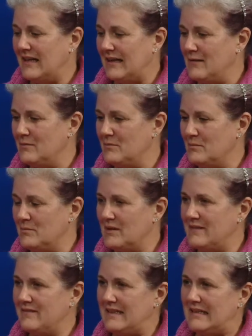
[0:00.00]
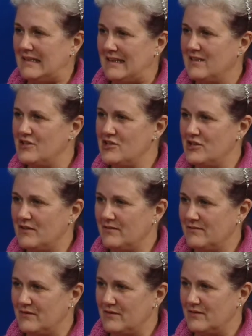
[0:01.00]
Living in Lincolnshire
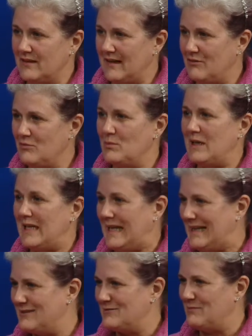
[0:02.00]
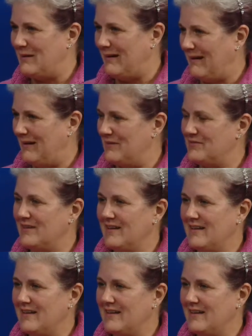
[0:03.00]
for however many years of my life,